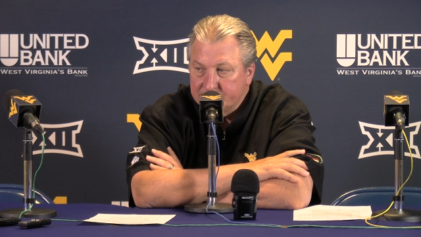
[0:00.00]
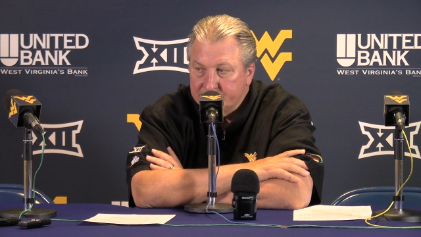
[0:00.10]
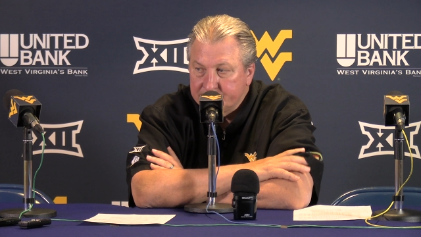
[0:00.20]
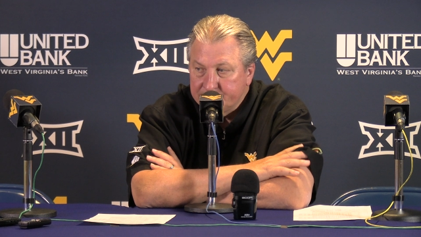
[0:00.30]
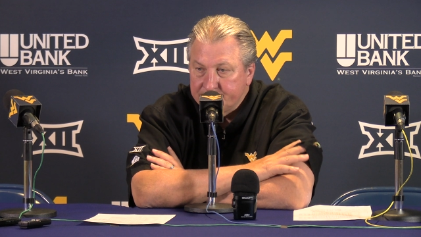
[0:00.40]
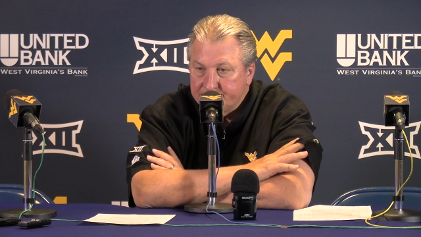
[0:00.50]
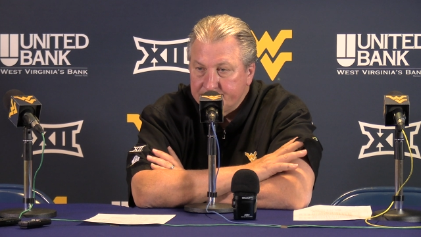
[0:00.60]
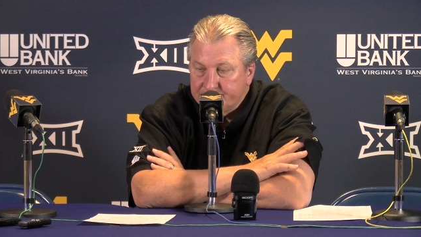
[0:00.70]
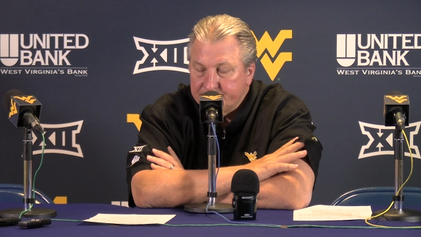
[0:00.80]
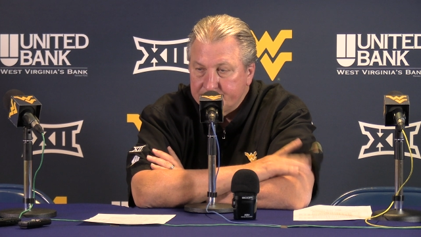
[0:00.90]

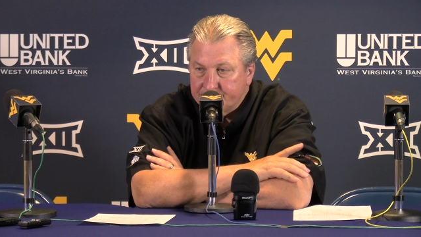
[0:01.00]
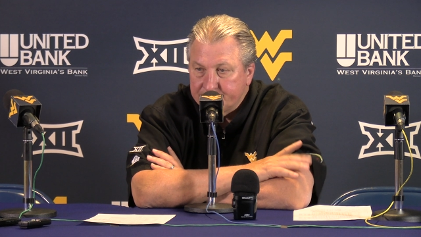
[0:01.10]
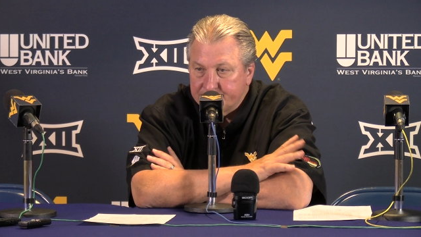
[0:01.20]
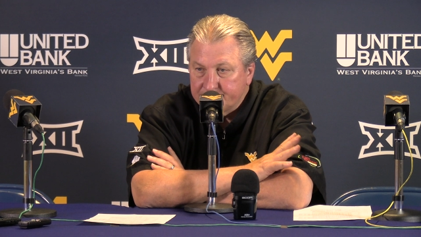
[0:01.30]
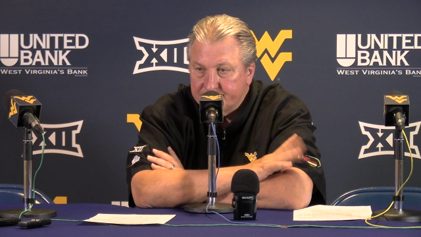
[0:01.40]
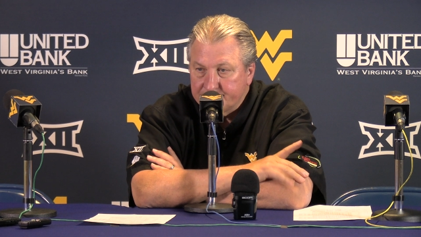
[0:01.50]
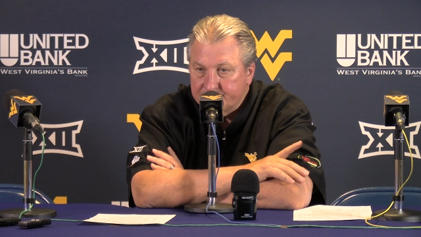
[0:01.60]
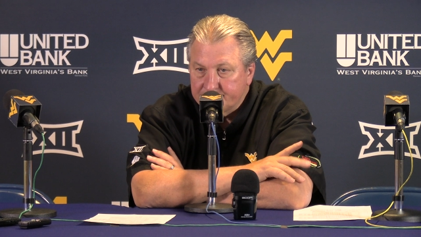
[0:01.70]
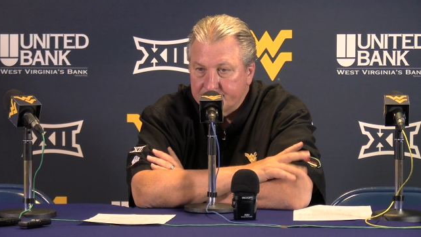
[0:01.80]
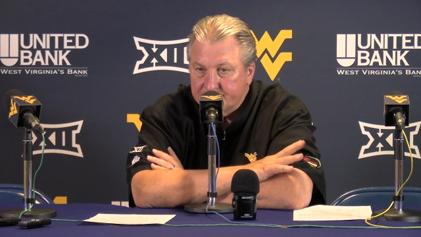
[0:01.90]

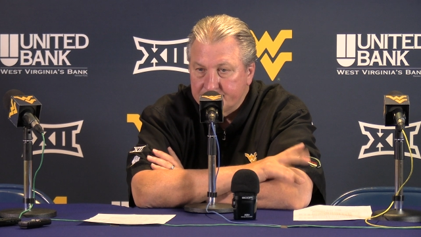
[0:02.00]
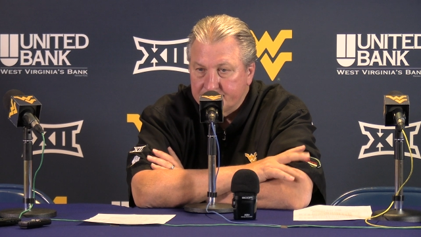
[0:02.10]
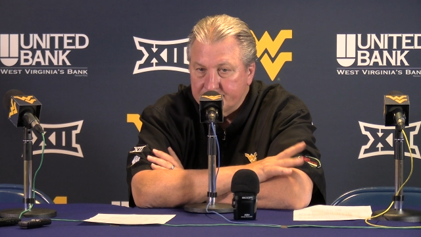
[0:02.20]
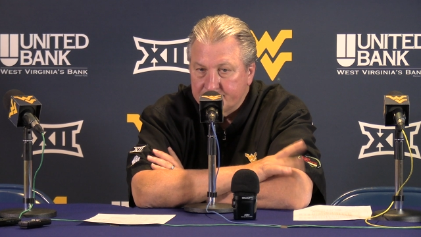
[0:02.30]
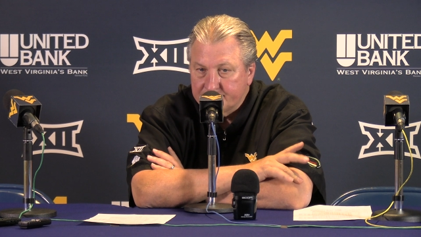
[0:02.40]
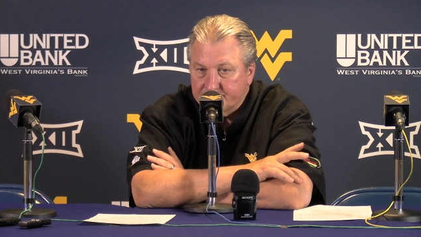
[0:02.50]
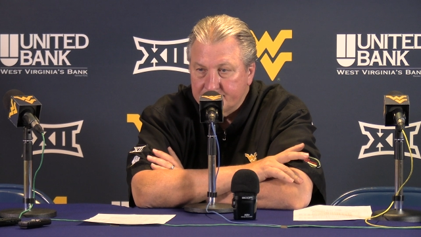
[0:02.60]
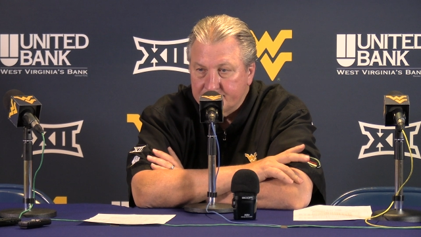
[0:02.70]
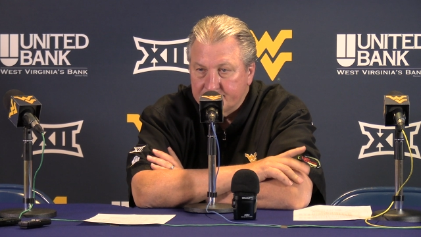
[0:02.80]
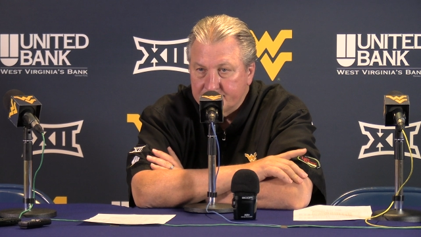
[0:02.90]

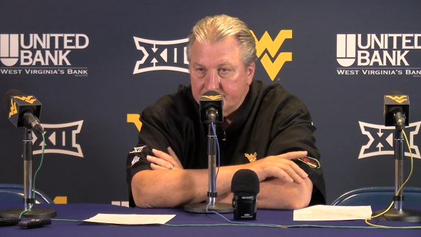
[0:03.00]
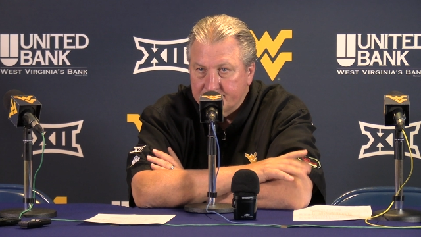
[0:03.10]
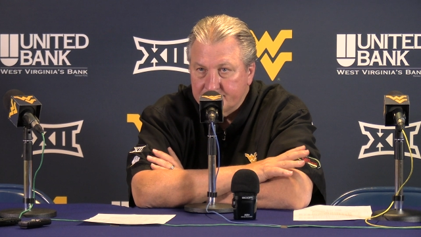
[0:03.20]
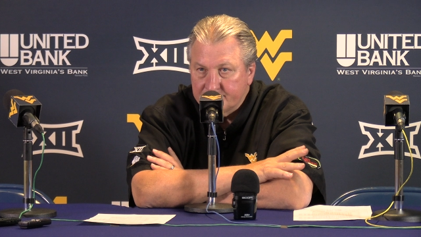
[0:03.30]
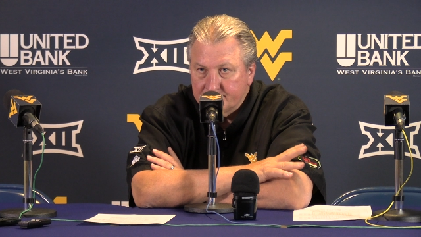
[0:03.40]
(silence)